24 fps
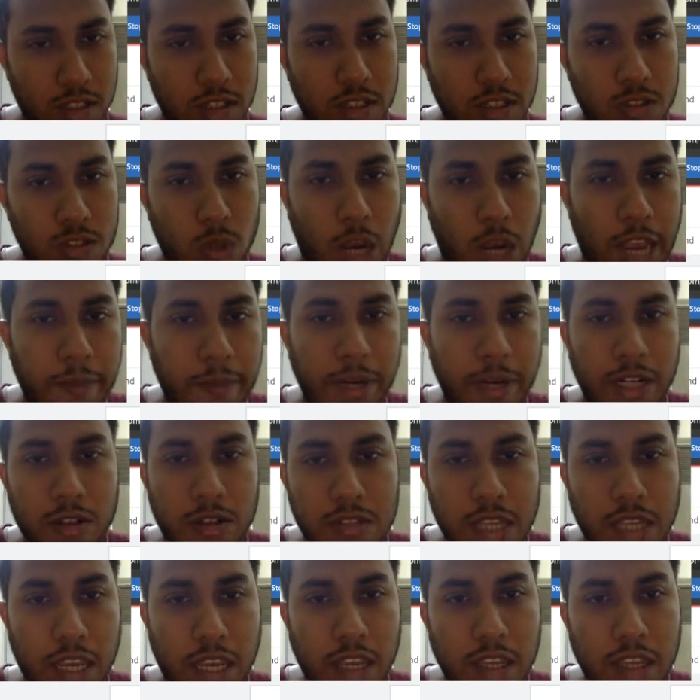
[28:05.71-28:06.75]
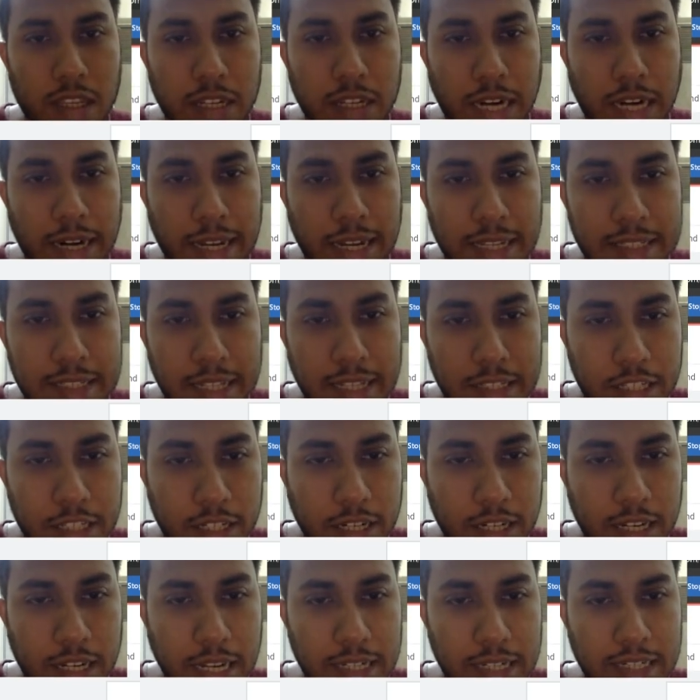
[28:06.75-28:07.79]
So I mean to say getting such a
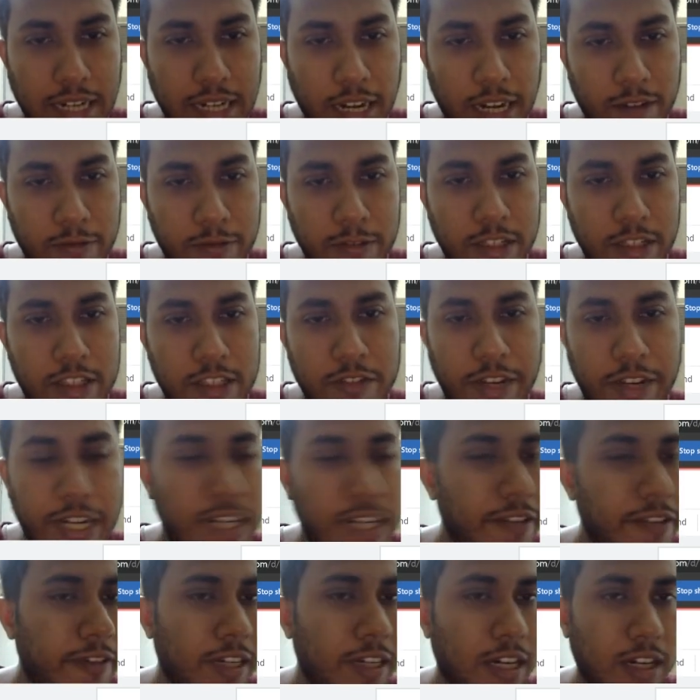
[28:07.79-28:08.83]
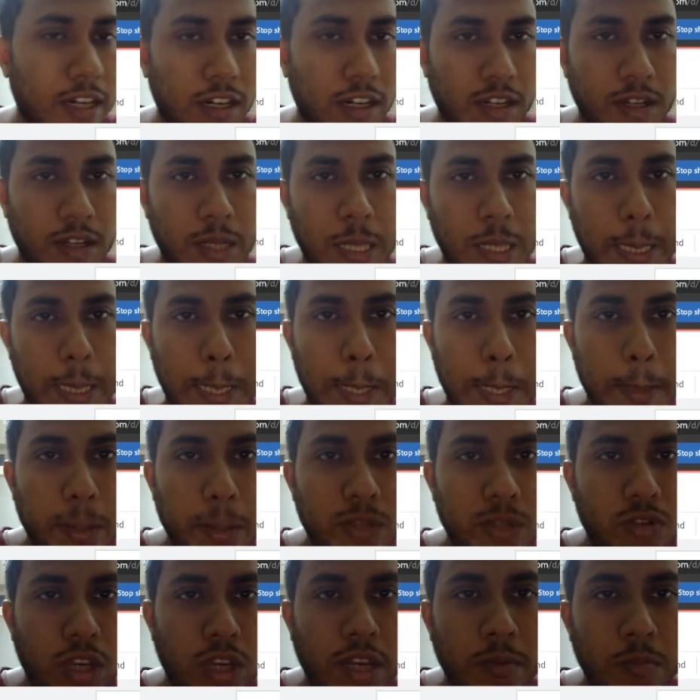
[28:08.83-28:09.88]
clear graph is very difficult.
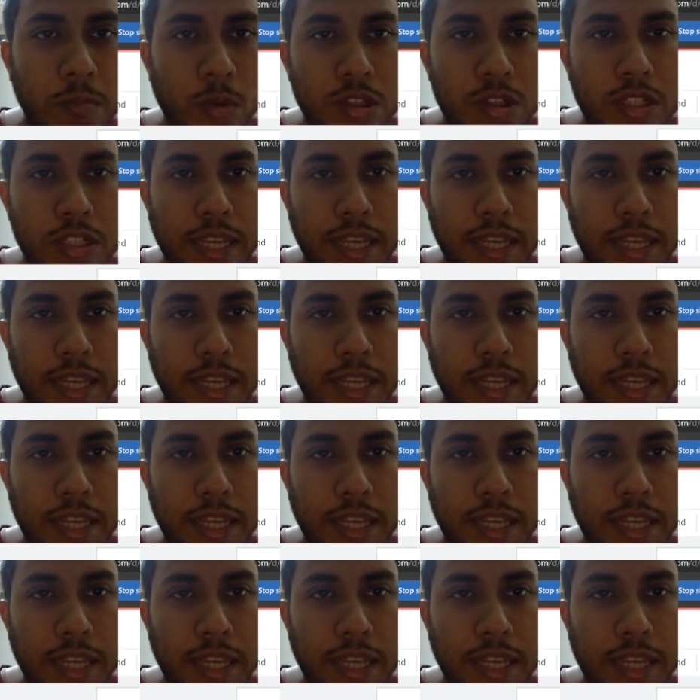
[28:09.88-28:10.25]
So in most